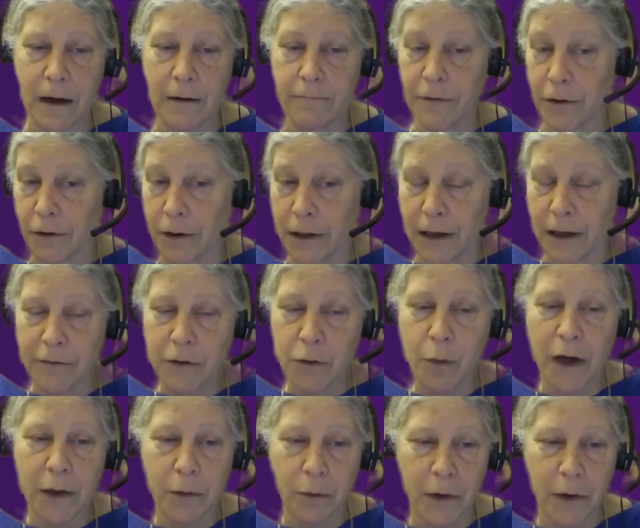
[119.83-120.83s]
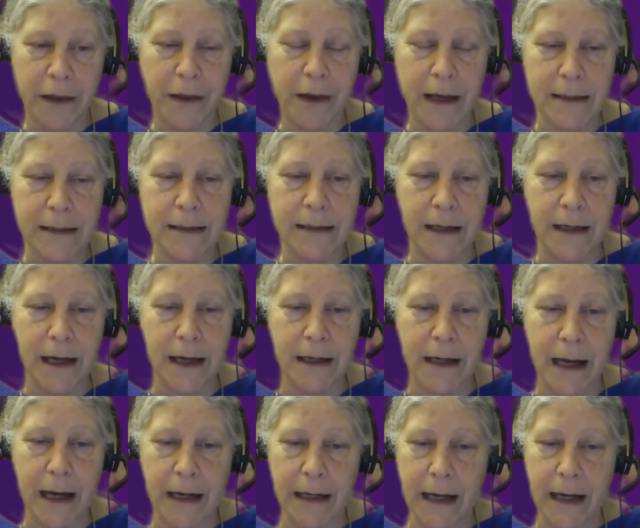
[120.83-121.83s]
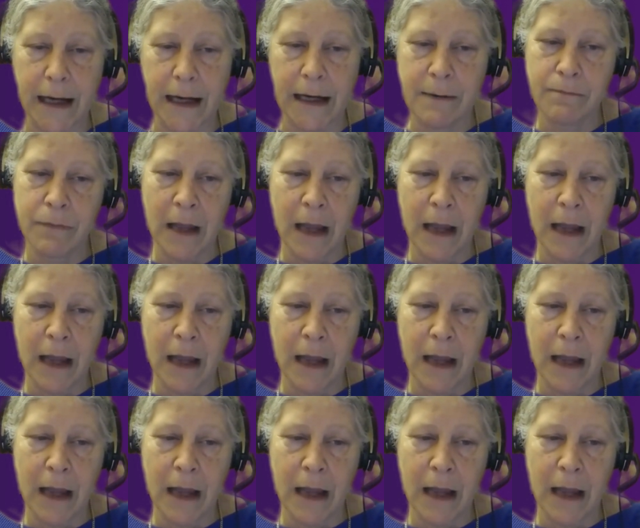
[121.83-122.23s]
their loved one with SCN8A,